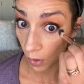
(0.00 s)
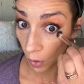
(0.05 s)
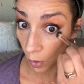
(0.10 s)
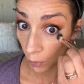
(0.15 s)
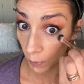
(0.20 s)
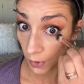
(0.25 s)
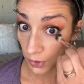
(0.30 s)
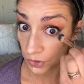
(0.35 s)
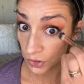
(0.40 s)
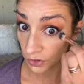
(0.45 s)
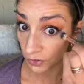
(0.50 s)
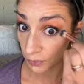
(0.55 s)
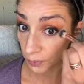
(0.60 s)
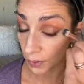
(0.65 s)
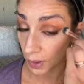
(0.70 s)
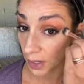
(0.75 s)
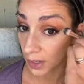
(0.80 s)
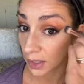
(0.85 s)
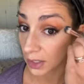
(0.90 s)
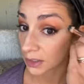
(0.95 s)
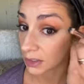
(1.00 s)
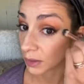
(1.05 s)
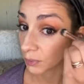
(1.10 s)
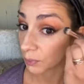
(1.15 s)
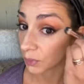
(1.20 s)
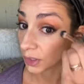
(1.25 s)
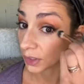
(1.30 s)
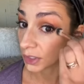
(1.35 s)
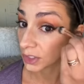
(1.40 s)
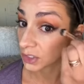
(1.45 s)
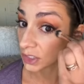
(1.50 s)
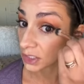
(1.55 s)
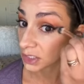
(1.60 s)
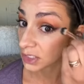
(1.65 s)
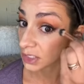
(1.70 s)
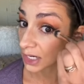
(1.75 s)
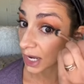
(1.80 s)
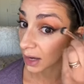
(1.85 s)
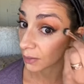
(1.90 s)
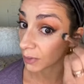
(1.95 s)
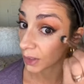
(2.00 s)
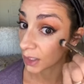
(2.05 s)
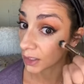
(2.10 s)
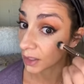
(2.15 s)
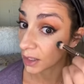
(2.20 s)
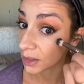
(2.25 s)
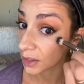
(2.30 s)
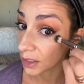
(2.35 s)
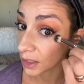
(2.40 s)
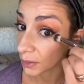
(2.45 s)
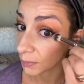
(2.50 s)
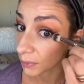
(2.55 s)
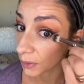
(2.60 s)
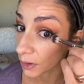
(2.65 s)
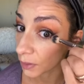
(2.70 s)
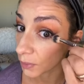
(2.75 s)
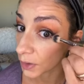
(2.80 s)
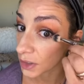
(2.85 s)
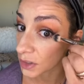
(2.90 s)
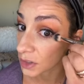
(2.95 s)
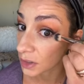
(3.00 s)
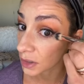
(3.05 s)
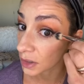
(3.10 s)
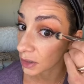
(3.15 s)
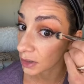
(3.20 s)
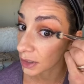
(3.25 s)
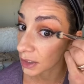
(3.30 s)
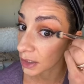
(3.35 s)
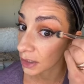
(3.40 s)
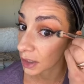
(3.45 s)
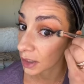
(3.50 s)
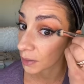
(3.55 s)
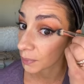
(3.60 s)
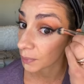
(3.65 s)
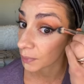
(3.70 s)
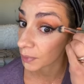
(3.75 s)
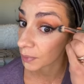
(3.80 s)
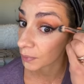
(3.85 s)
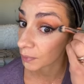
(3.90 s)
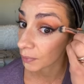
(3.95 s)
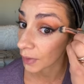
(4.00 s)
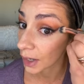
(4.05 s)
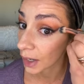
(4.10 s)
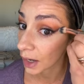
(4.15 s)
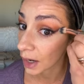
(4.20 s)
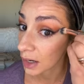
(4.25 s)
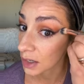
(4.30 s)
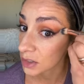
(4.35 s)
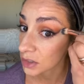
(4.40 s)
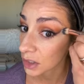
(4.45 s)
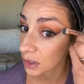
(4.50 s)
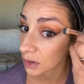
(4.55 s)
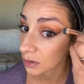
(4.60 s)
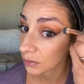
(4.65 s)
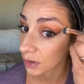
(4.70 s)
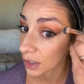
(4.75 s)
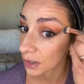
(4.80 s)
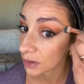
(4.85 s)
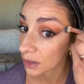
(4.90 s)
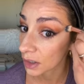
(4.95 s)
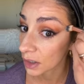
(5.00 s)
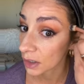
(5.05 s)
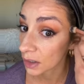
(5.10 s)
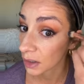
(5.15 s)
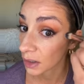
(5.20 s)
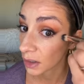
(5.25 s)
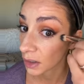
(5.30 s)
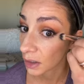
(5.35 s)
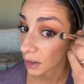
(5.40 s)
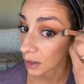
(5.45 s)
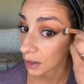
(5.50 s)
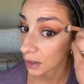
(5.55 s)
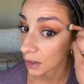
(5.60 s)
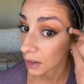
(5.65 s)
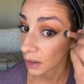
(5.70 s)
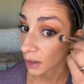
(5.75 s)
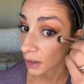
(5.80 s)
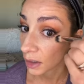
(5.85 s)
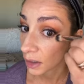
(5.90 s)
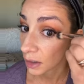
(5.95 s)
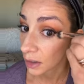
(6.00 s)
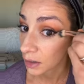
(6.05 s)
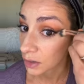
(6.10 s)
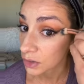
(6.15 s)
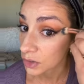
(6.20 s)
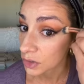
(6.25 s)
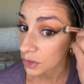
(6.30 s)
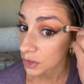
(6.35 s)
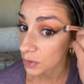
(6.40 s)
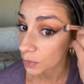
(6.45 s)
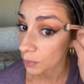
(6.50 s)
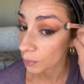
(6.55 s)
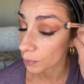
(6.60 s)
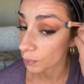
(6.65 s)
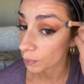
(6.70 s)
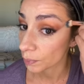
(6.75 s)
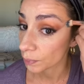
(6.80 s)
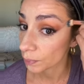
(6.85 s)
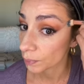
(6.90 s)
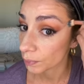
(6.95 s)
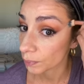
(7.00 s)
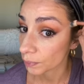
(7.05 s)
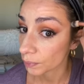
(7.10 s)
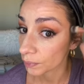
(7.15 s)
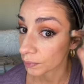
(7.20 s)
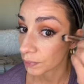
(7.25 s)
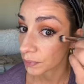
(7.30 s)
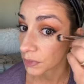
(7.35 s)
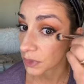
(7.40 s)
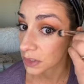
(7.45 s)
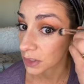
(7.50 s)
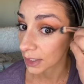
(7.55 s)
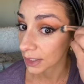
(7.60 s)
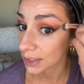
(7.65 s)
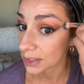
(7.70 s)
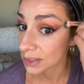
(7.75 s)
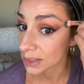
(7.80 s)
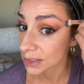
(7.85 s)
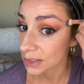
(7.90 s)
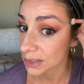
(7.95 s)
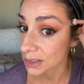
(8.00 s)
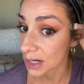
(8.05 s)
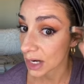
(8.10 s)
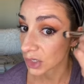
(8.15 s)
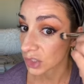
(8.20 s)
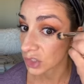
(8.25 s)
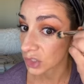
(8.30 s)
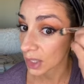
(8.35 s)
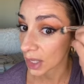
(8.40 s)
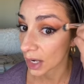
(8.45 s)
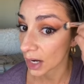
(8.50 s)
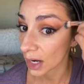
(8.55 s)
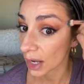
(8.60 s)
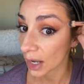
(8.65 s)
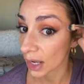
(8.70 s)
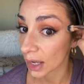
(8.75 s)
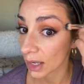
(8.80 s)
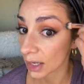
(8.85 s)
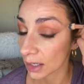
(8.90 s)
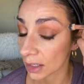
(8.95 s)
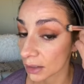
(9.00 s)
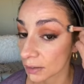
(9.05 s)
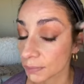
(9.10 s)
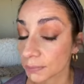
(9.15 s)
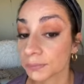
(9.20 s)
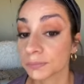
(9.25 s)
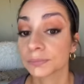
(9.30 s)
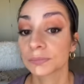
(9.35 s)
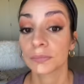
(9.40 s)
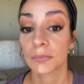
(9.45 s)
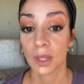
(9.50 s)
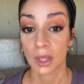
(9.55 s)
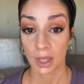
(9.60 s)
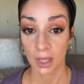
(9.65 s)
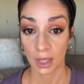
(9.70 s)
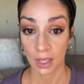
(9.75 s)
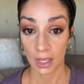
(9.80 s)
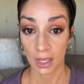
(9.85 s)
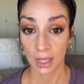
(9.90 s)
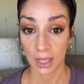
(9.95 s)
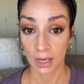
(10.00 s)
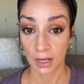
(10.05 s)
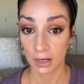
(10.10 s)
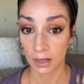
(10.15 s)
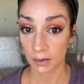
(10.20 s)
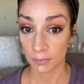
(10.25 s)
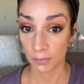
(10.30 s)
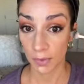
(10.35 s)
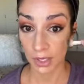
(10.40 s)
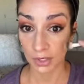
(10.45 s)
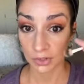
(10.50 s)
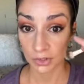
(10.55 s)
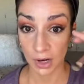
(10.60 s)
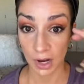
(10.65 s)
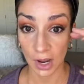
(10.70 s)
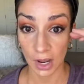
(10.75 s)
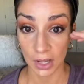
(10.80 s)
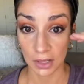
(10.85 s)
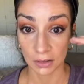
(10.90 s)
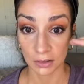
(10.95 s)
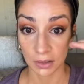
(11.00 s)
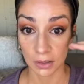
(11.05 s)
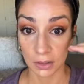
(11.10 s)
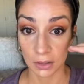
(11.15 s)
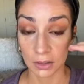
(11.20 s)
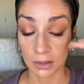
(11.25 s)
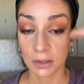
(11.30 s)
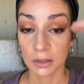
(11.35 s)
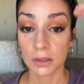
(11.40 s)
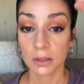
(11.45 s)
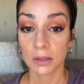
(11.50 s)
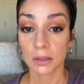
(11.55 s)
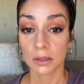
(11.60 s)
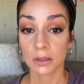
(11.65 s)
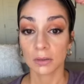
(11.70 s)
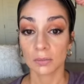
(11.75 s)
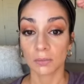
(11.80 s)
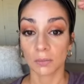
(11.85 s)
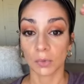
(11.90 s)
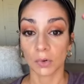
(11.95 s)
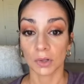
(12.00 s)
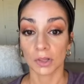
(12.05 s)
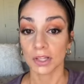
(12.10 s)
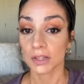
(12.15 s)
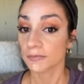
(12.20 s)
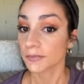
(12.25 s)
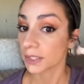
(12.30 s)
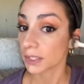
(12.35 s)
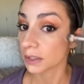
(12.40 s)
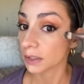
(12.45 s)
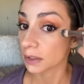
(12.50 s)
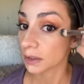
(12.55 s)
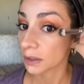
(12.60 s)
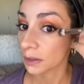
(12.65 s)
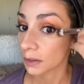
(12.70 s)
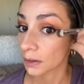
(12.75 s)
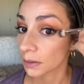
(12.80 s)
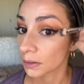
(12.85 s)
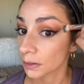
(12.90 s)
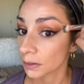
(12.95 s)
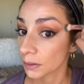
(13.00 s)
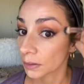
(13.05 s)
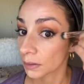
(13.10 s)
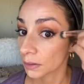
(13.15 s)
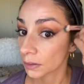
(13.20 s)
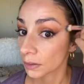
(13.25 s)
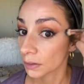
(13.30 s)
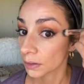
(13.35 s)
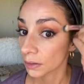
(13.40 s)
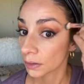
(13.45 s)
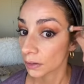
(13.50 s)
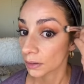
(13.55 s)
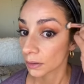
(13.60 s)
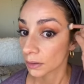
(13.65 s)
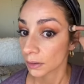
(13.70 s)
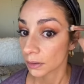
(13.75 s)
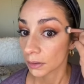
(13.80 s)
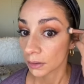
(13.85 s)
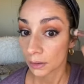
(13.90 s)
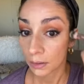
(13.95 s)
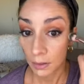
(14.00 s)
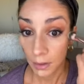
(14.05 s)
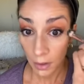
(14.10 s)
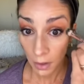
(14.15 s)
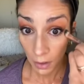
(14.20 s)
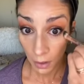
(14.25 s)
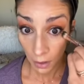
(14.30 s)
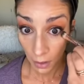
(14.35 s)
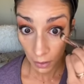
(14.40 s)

So I don't remove a whole bunch of product, I'm really just dabbing. And then I'm going to clean up my eyeshadow right there. Just like snatch that eye and makes your eye look more lifted.